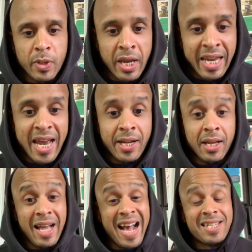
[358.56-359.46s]

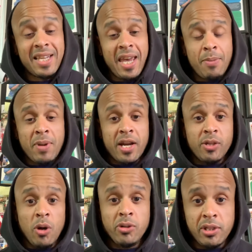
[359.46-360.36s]
again, I say my
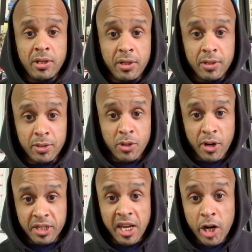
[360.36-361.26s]
adult
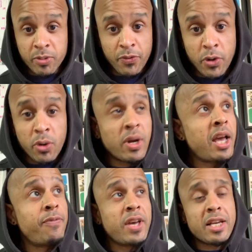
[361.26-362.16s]
Turkish get-ups. If
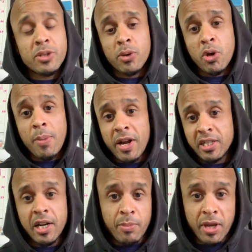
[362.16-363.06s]
you guys don't know, I'm
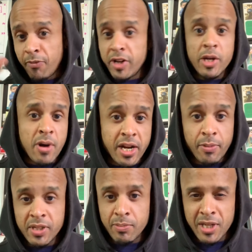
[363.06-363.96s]
actually going video on
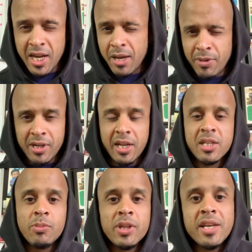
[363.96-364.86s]
it sometime in the
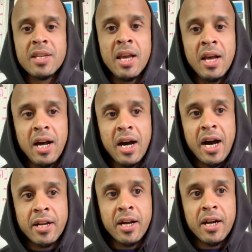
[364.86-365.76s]
next couple of days
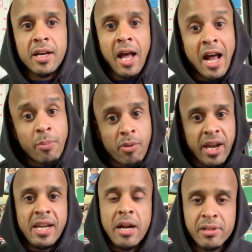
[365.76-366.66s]
on how to
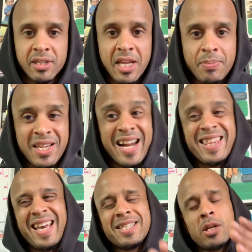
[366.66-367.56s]
break it down into steps. And I
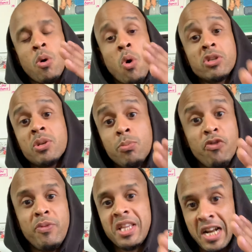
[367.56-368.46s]
think it's an awesome
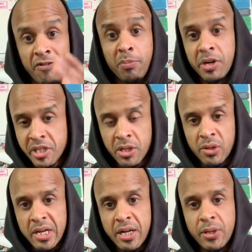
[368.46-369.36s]
movement that everybody should
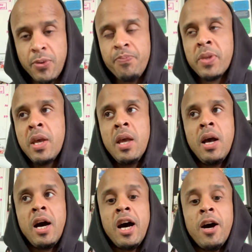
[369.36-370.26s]
learn how to do.
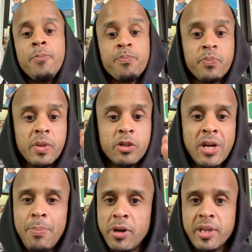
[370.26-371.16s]

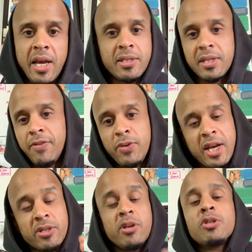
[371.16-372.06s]
Trap bar deads. If you
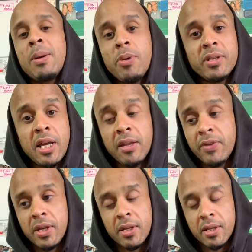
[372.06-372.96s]
guys aren't trap bar
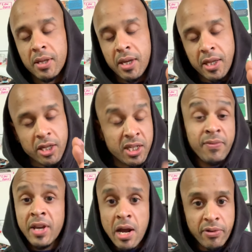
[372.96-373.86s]
deadlifting, it doesn't
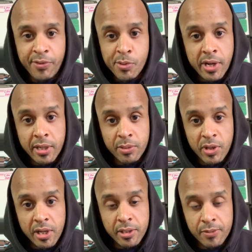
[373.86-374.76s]
even count if you work out, to
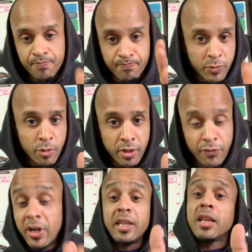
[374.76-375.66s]
be honest. You know what I mean?
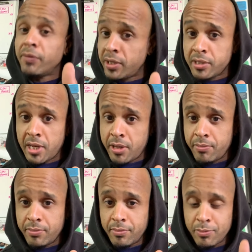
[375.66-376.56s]
If you're not deadlifting, it doesn't count,
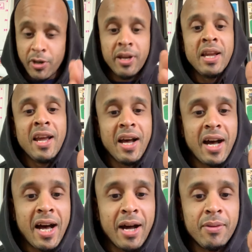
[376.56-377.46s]

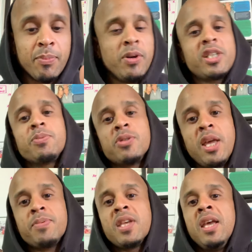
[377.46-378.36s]
right? Push-ups and
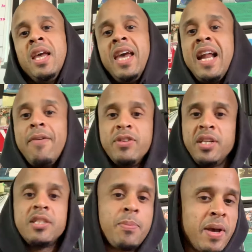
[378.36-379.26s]
dips. And
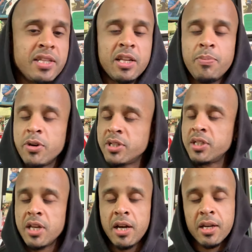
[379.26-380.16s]
obviously it depends on the
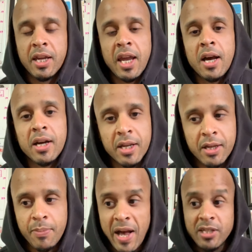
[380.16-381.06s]
person's
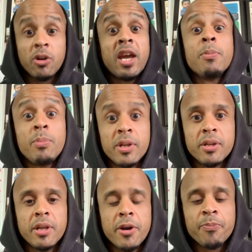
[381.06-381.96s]

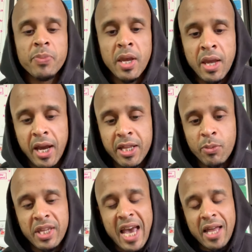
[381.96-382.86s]
capability there. And then
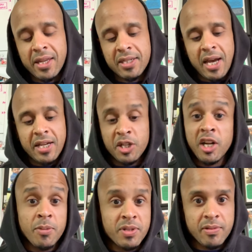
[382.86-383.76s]
with the athlete side,
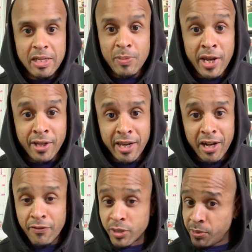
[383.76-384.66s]
chin-ups, that's my
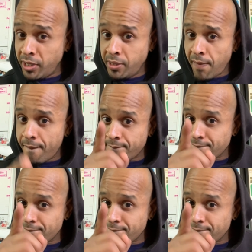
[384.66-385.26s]
indicator for speed.